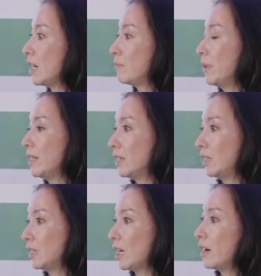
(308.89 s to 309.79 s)
and
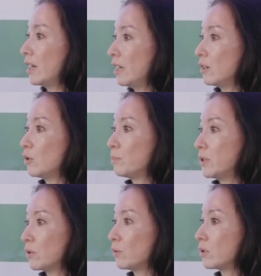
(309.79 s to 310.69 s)
basically tying open
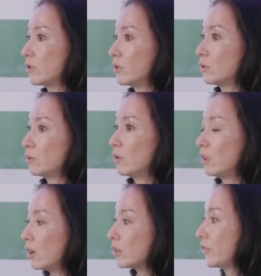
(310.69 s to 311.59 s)
source to a
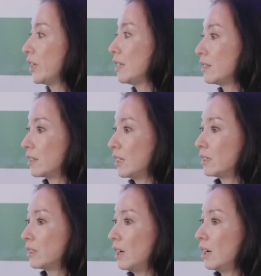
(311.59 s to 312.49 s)
lot of things that